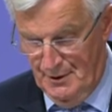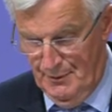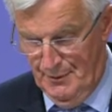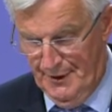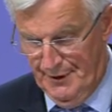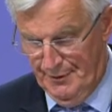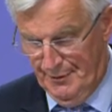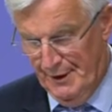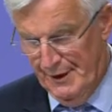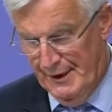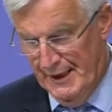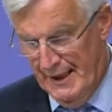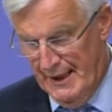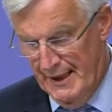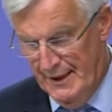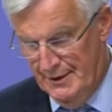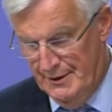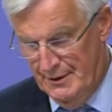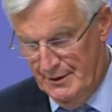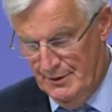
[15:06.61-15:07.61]
with
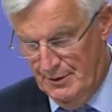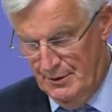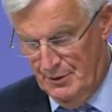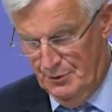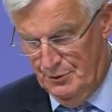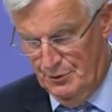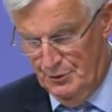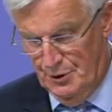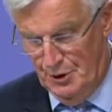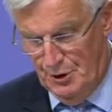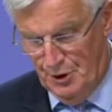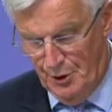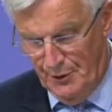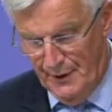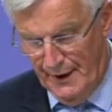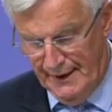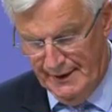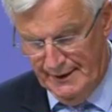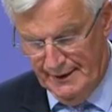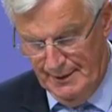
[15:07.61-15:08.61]
regard to the
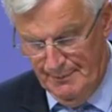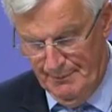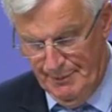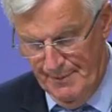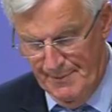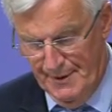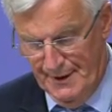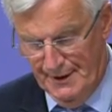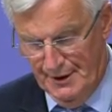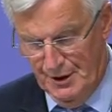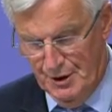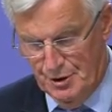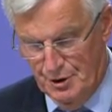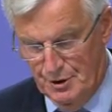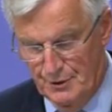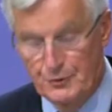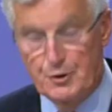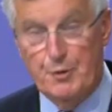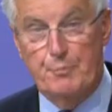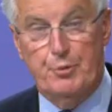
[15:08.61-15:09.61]
correct
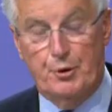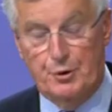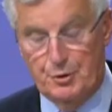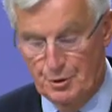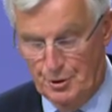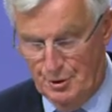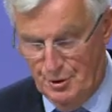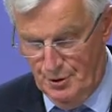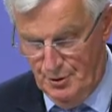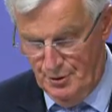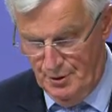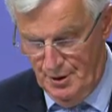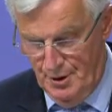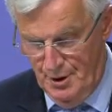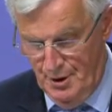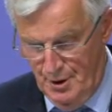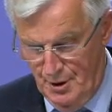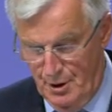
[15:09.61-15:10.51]
implementation of the protocol